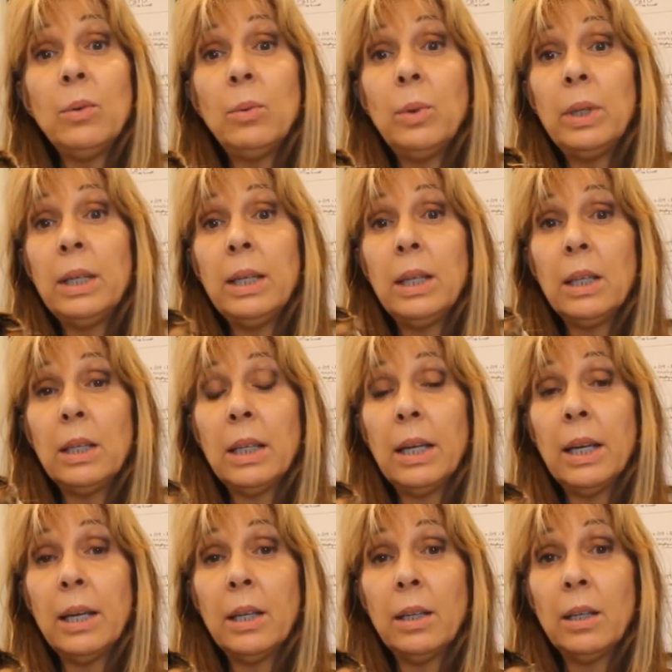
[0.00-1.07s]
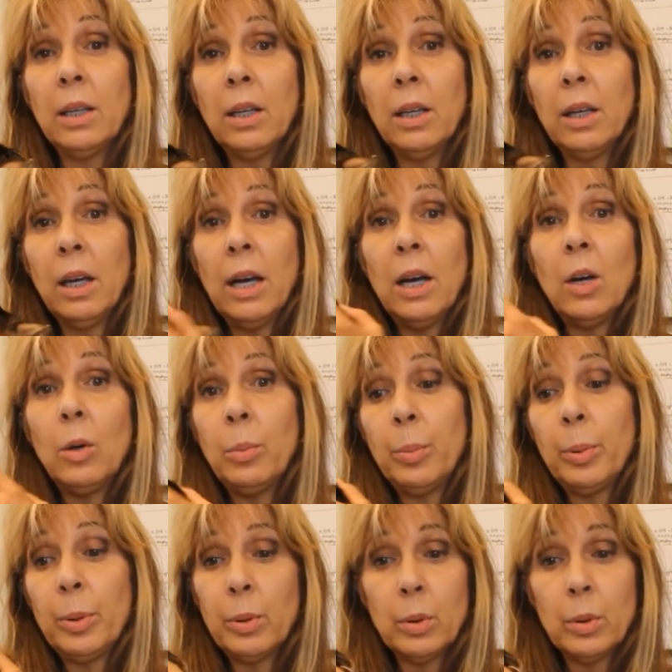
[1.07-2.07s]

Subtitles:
we can help